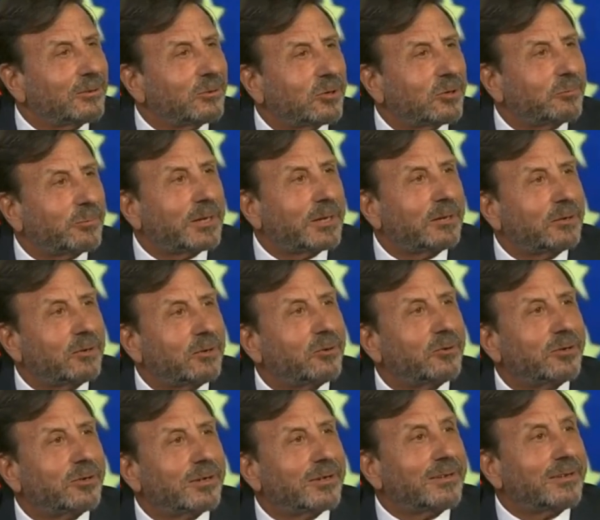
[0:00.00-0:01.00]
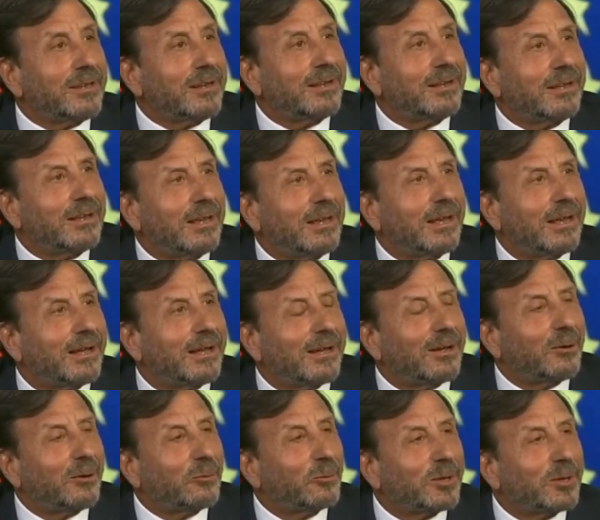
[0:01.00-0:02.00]
European Union
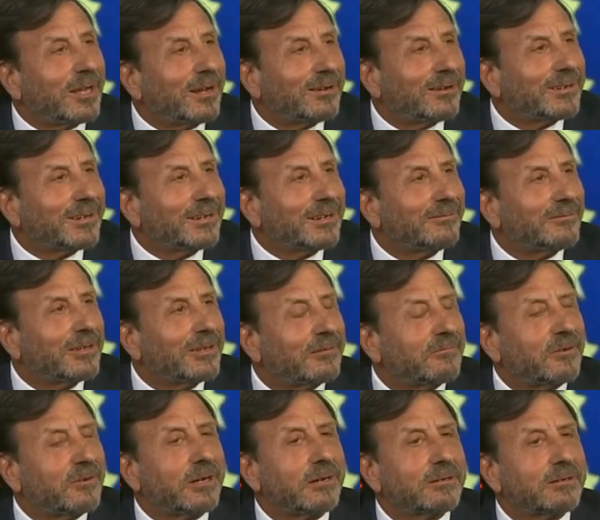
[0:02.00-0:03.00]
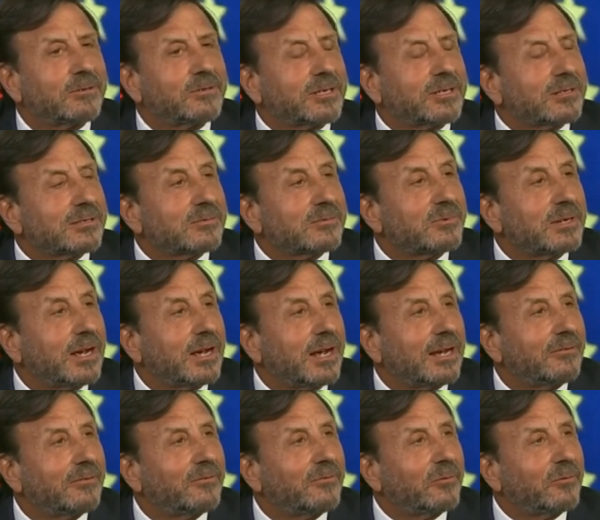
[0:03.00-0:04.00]
uh, without any of the advantages. We,
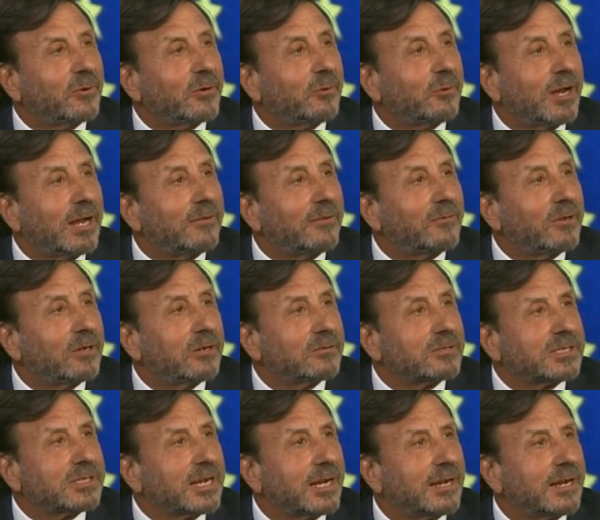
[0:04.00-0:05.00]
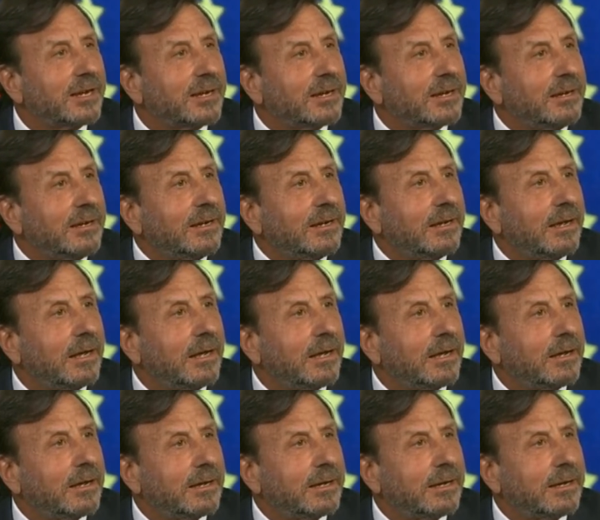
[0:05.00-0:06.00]
have, we will have no say
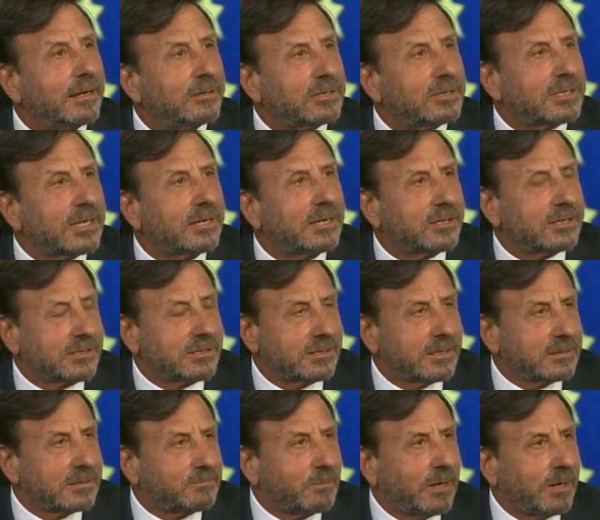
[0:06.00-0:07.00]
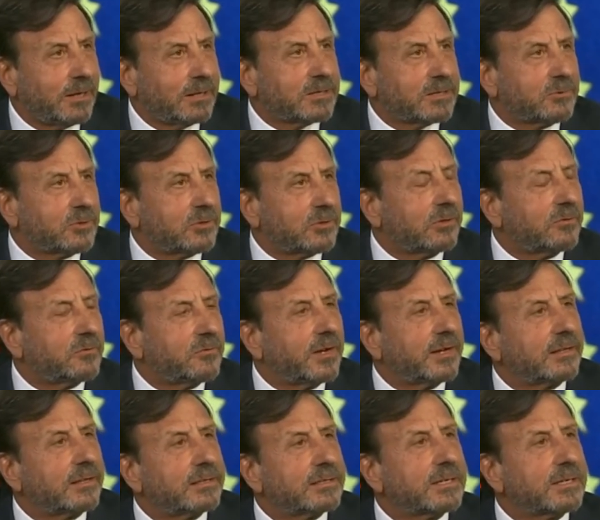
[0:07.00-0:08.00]
uh, in legislations that's passed which will
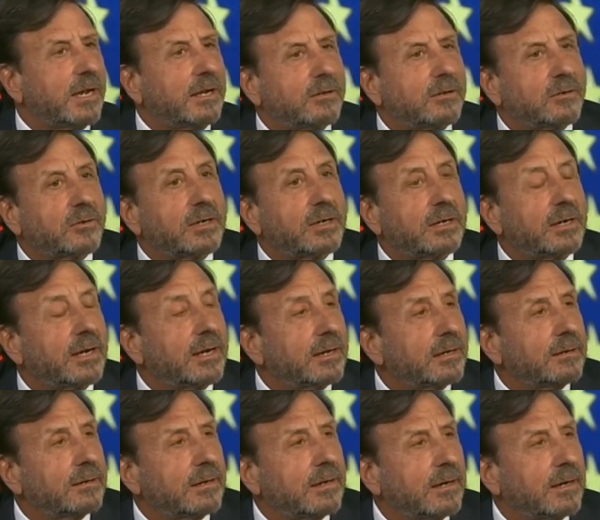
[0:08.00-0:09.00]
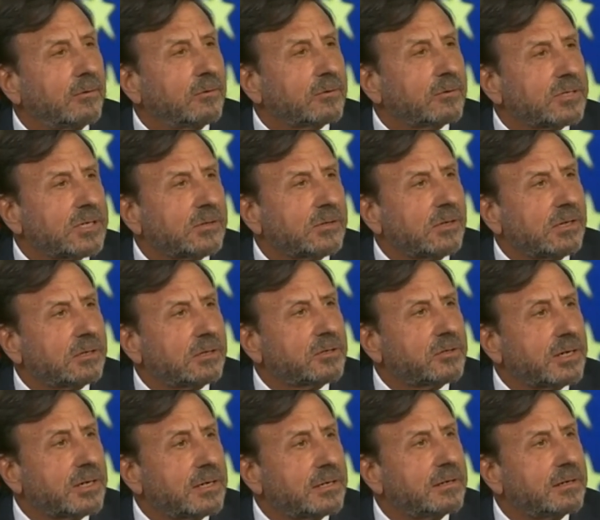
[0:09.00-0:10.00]
affect this country and, and also our
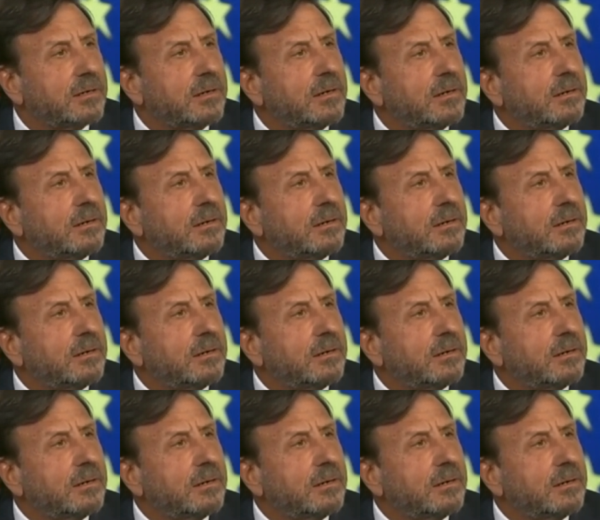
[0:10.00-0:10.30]
trade